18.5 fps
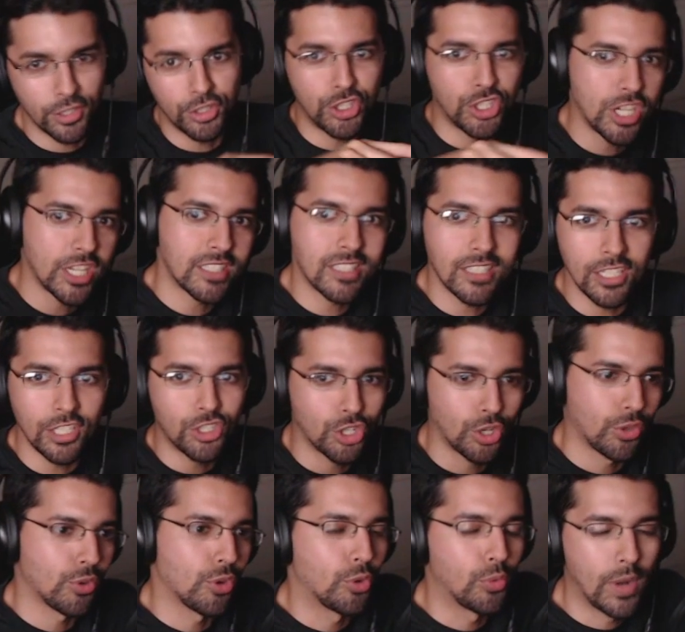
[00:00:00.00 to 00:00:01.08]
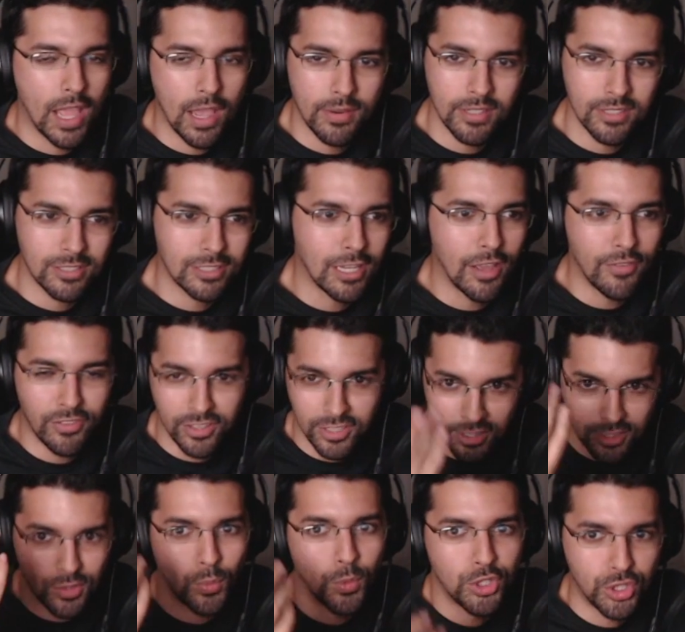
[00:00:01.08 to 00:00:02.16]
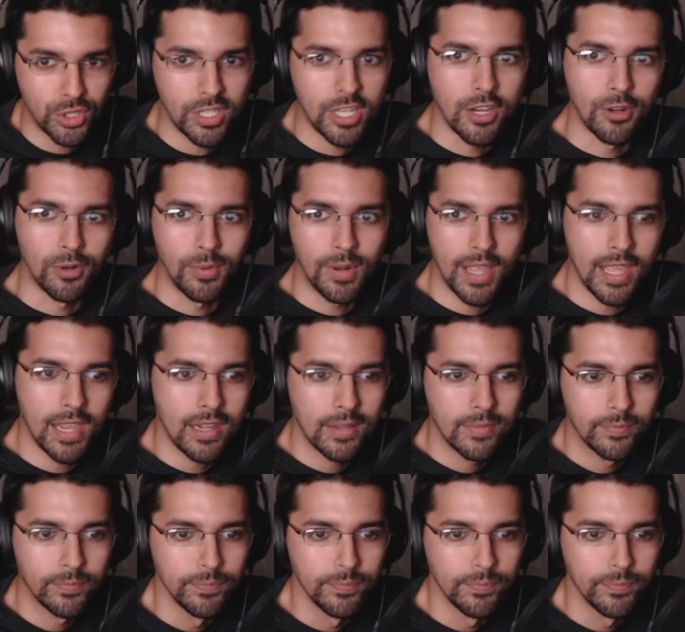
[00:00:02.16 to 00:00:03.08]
they're chasing each other around and stuff. And this is what you hear, right?